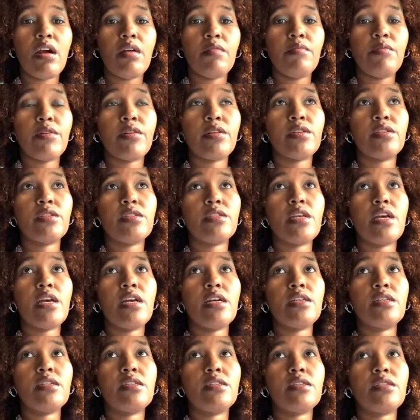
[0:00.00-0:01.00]
Because
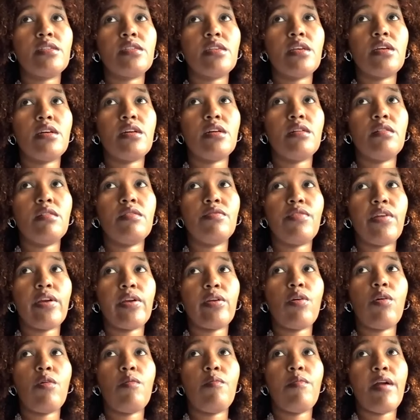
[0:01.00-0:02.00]
if I
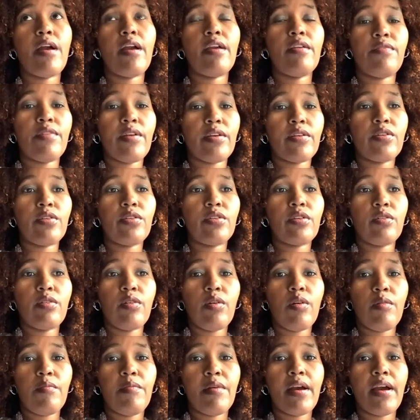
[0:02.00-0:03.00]
could
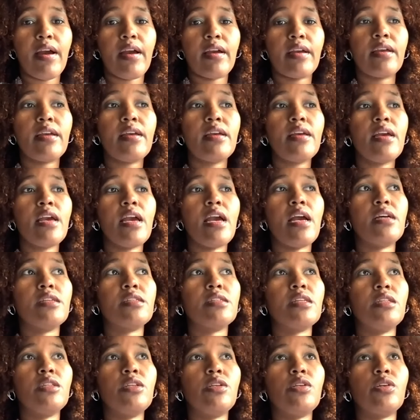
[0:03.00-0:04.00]
go back, as
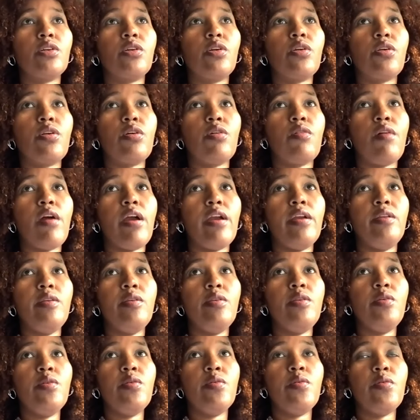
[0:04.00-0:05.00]
a little girl, I
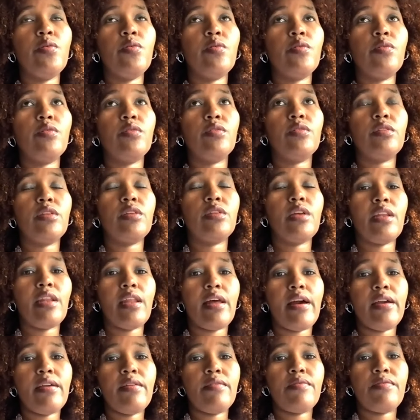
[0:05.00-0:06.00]
knew the
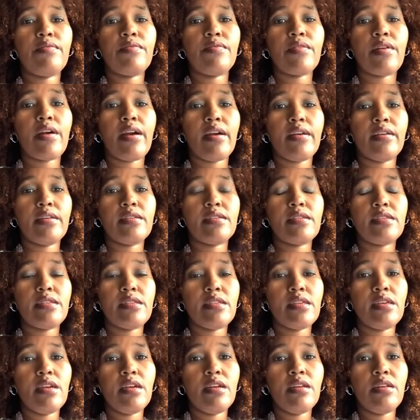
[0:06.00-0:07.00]
life I
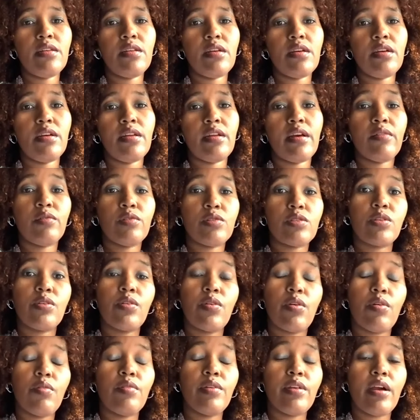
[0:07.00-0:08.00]
seen and I was
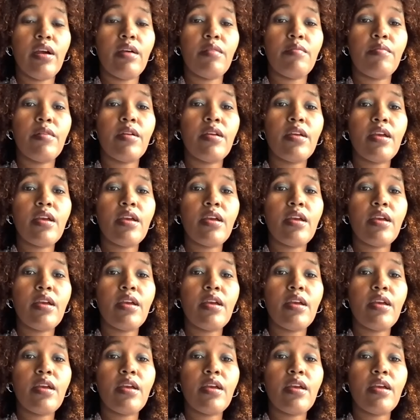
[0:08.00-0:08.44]
growing up.